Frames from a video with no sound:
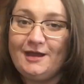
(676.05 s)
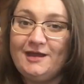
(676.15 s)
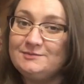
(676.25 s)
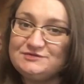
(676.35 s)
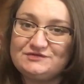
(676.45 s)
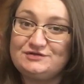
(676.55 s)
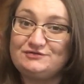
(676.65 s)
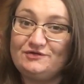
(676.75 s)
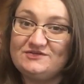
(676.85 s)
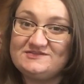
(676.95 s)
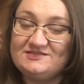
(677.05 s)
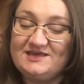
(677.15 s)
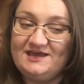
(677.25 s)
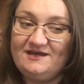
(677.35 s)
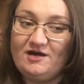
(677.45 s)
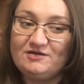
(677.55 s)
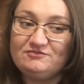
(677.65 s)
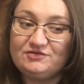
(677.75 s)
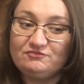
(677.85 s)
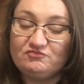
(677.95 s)
And I'm just going to throw this in there. I
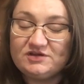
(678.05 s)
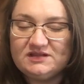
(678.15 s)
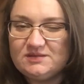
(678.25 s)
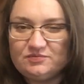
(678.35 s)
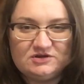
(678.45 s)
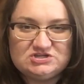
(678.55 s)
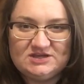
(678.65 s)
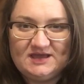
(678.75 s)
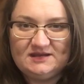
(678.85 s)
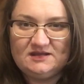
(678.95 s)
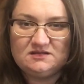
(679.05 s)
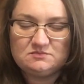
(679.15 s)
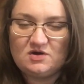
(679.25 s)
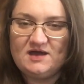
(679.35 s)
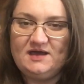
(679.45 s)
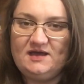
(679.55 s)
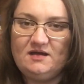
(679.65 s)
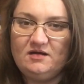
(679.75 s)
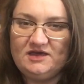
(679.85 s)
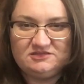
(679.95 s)
really appreciate and admire
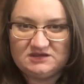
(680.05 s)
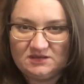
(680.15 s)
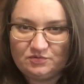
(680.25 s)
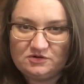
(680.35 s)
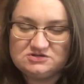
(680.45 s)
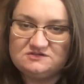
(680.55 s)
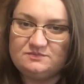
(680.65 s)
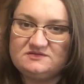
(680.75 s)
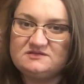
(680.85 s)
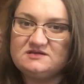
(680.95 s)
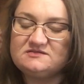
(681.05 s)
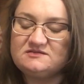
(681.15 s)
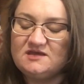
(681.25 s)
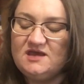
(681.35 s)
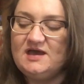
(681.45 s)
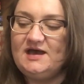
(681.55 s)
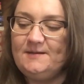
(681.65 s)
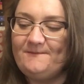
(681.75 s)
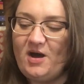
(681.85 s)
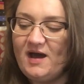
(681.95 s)
how Ethony approaches business.
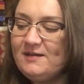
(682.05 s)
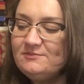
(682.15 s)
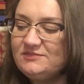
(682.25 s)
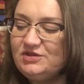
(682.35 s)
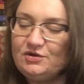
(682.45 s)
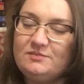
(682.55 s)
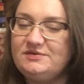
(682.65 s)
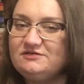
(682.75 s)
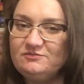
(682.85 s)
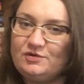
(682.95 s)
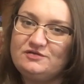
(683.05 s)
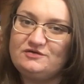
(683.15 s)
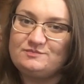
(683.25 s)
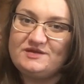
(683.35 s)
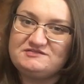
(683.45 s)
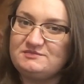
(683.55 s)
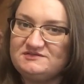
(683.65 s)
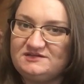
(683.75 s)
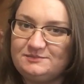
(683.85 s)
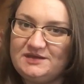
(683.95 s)
I'm, a bit one of those
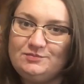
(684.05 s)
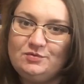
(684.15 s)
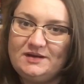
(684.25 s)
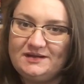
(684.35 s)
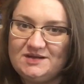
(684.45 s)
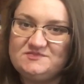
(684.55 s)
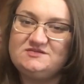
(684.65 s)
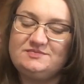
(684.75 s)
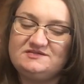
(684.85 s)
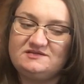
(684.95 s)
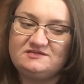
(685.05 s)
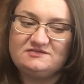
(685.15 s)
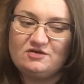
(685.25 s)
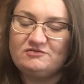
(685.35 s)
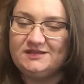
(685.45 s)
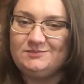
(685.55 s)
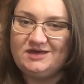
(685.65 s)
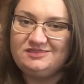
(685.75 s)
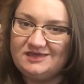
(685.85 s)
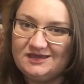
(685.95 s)
pessimistic people when it comes to business. It's not really my
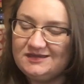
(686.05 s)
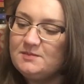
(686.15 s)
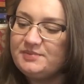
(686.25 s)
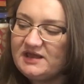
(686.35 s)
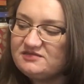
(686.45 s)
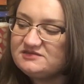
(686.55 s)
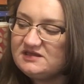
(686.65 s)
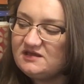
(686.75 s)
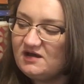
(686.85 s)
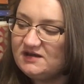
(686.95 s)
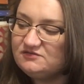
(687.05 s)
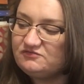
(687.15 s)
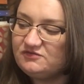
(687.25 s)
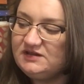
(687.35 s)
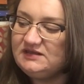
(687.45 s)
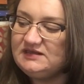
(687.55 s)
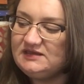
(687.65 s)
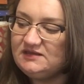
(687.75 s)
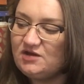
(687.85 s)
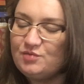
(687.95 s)
thing, but Ethony kind of
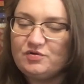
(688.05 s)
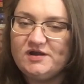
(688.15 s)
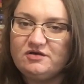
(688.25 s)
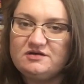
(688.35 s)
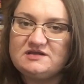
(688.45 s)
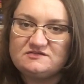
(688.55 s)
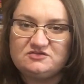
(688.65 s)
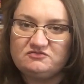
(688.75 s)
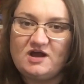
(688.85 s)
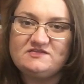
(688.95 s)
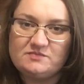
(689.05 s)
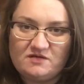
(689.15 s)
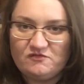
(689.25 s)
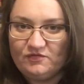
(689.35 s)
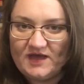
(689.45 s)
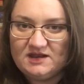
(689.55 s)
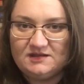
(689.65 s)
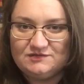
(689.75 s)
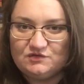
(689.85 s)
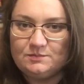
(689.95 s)
really, her priority is to rise above all that
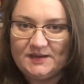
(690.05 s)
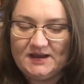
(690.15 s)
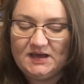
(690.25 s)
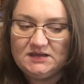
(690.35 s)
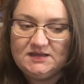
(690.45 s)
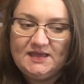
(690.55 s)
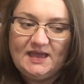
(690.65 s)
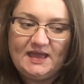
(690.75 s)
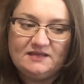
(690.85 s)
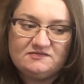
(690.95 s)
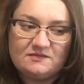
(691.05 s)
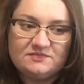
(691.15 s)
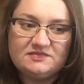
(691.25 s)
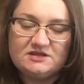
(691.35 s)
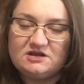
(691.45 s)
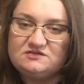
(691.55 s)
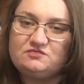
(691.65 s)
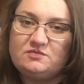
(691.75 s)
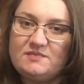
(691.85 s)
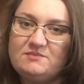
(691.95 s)
and do better. And something that I
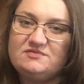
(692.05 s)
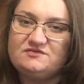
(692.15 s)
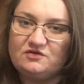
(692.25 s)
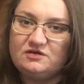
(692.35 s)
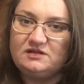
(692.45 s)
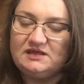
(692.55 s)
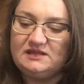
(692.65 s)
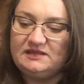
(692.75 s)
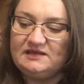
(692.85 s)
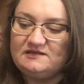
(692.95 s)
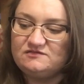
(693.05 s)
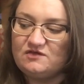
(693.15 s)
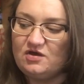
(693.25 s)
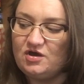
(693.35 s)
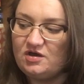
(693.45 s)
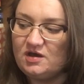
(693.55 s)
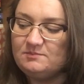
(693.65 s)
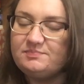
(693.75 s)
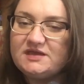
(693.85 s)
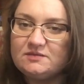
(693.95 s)
just remember so clearly is a
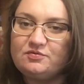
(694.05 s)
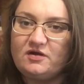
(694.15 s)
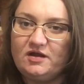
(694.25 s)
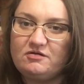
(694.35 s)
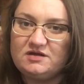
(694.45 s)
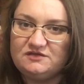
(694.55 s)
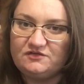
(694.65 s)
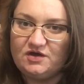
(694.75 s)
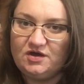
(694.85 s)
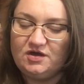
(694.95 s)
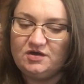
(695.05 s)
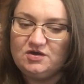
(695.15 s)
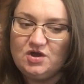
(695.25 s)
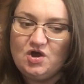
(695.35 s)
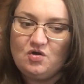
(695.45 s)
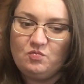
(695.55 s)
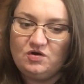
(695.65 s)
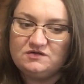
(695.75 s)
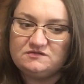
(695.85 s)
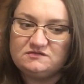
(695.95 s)
big priority for her
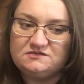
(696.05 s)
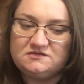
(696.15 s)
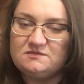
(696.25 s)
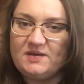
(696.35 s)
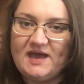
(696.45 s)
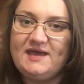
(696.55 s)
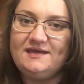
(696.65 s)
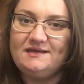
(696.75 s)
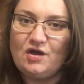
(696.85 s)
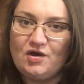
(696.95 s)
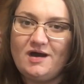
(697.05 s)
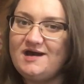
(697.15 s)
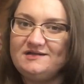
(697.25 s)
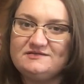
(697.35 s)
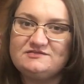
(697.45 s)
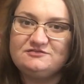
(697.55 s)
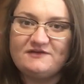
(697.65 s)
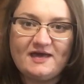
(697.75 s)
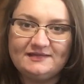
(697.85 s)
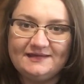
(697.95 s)
was to pay her artist
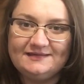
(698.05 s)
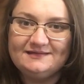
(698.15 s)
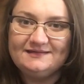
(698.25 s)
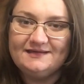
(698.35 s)
fairly.